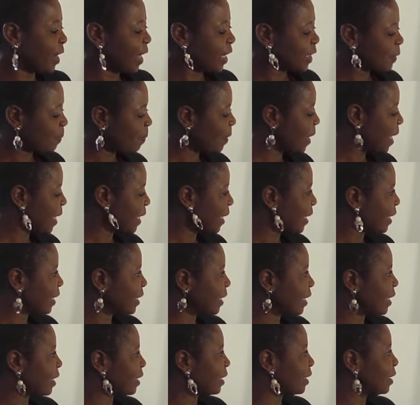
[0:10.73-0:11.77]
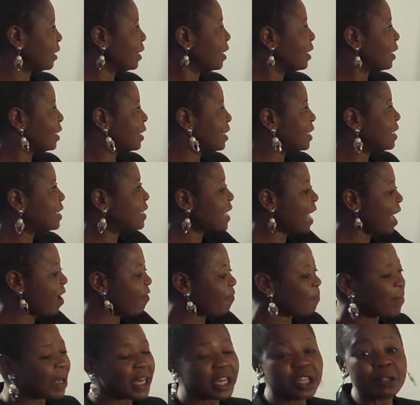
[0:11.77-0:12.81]
explaining uh, this life
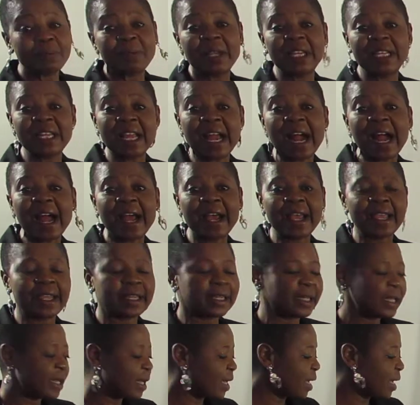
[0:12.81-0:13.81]
management guide.